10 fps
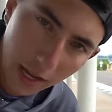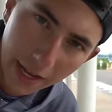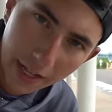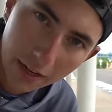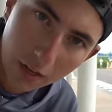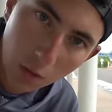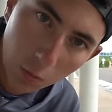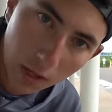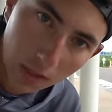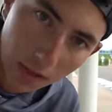And
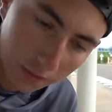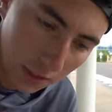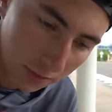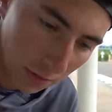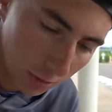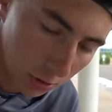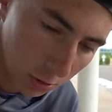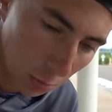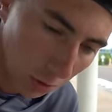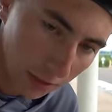when I left DFW
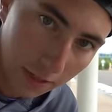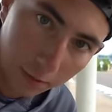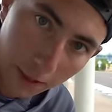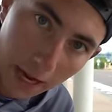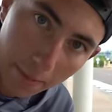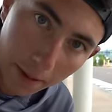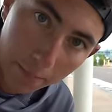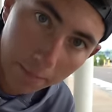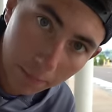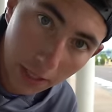this morning, they
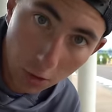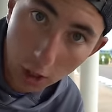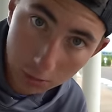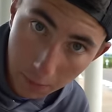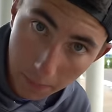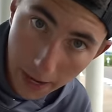lost my